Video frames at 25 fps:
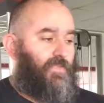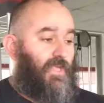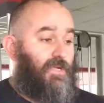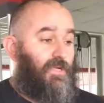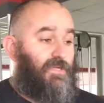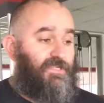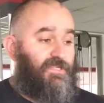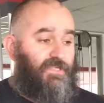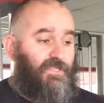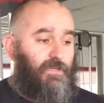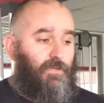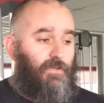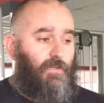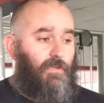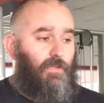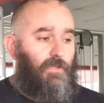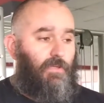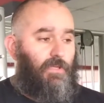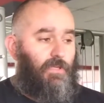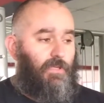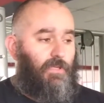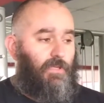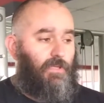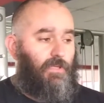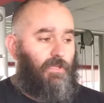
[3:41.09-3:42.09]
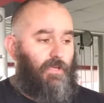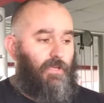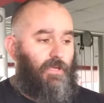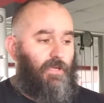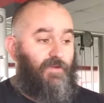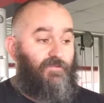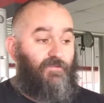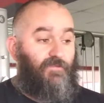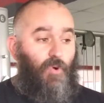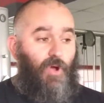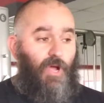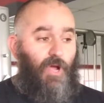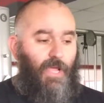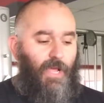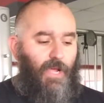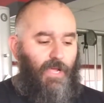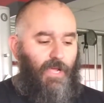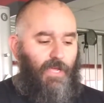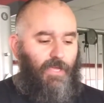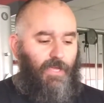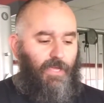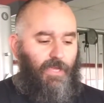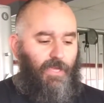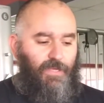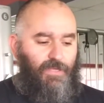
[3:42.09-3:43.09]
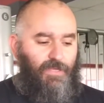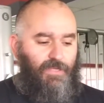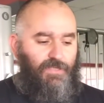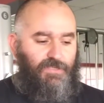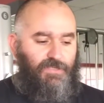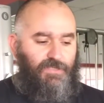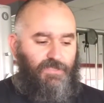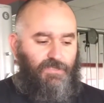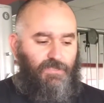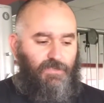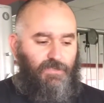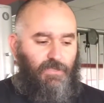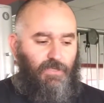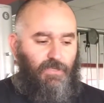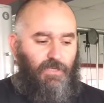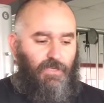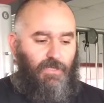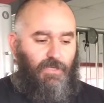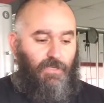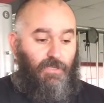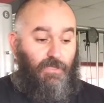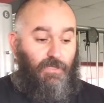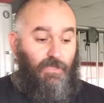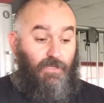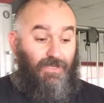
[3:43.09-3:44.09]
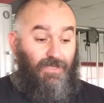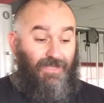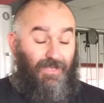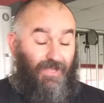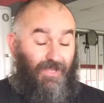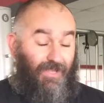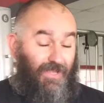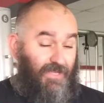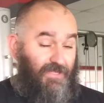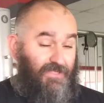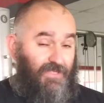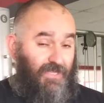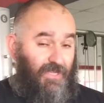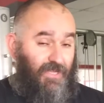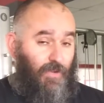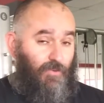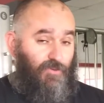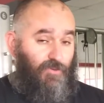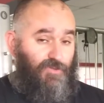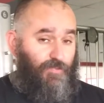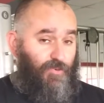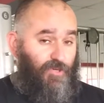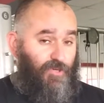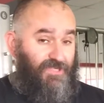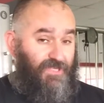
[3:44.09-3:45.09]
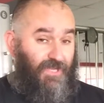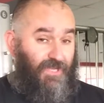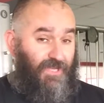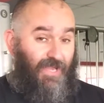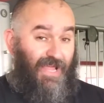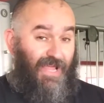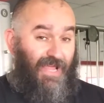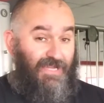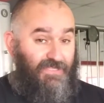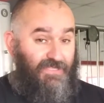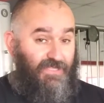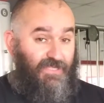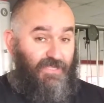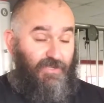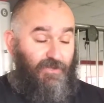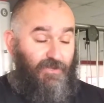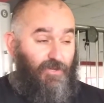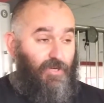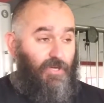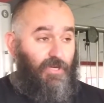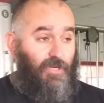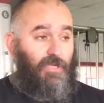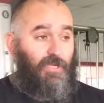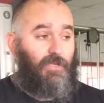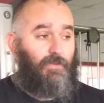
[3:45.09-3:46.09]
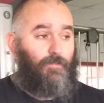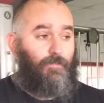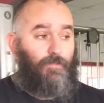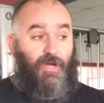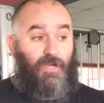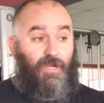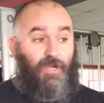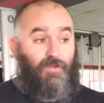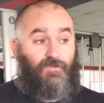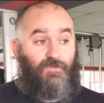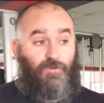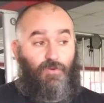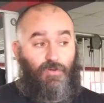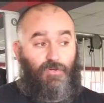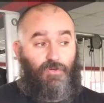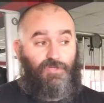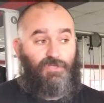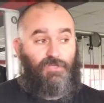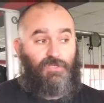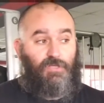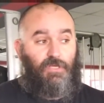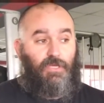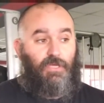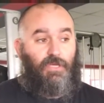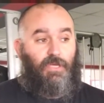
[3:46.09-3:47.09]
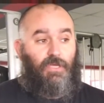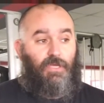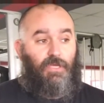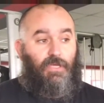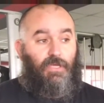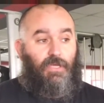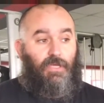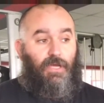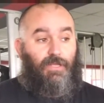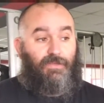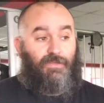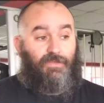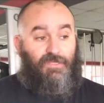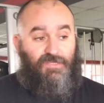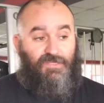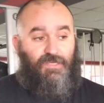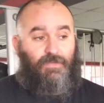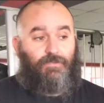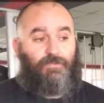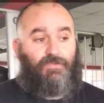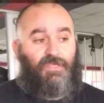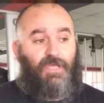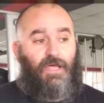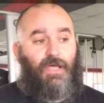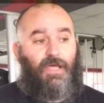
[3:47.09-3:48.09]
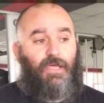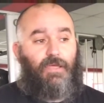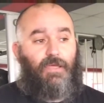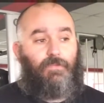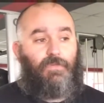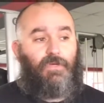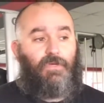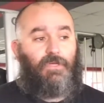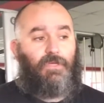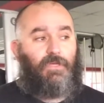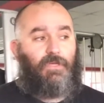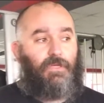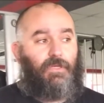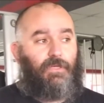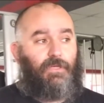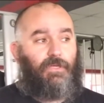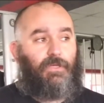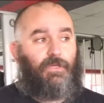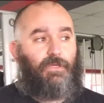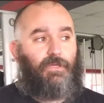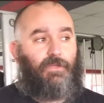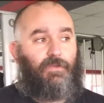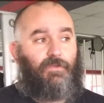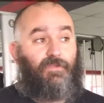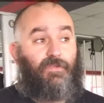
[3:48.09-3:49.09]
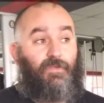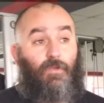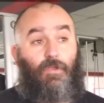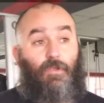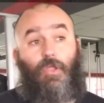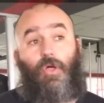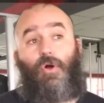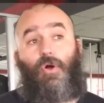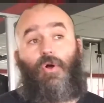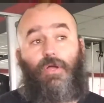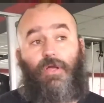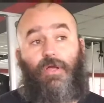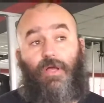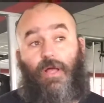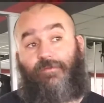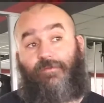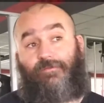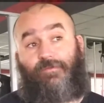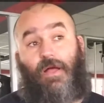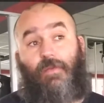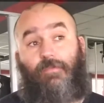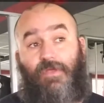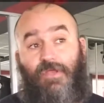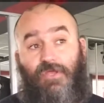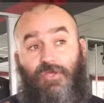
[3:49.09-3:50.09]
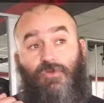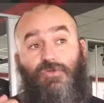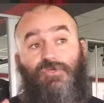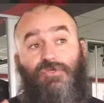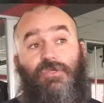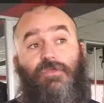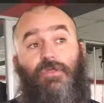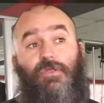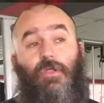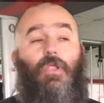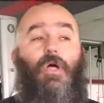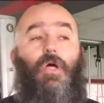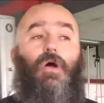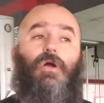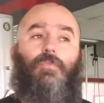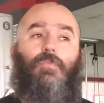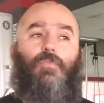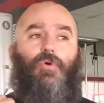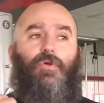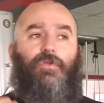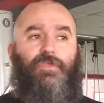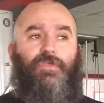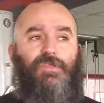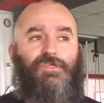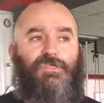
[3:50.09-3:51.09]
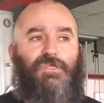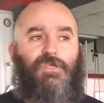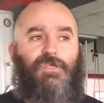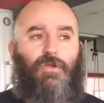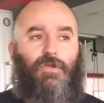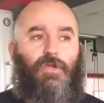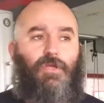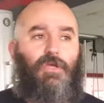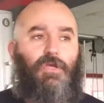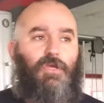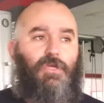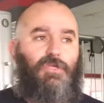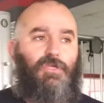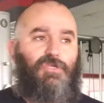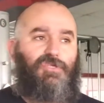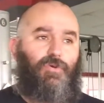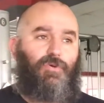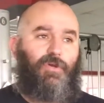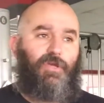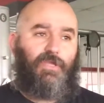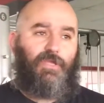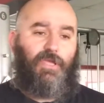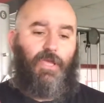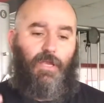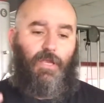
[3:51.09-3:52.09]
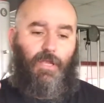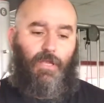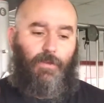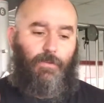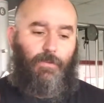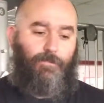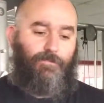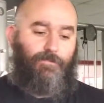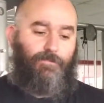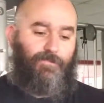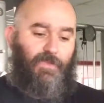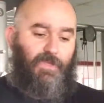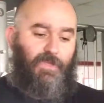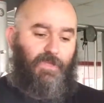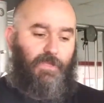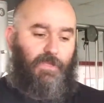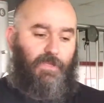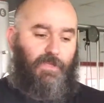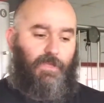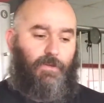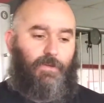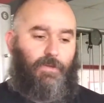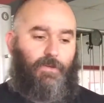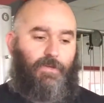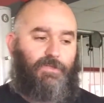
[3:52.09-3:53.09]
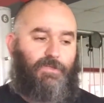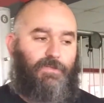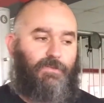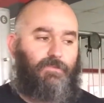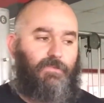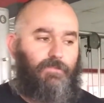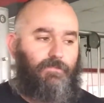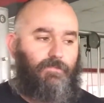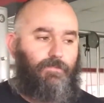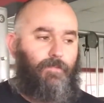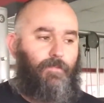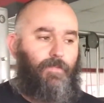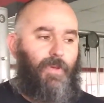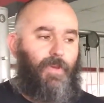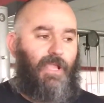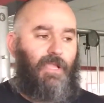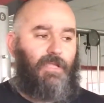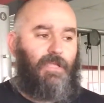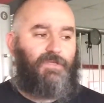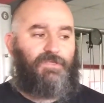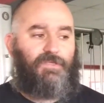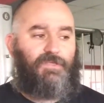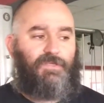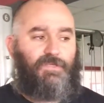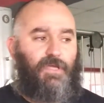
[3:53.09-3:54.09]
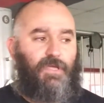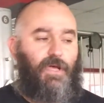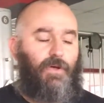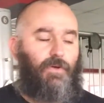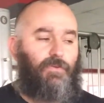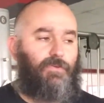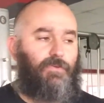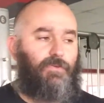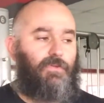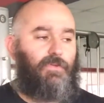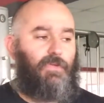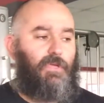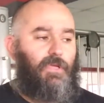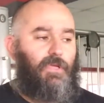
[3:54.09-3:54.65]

Still, FYI, it is less than I was pressing last year, but of course, at the same time, the log, I've been using the log more this year, so it kind of, it balances out.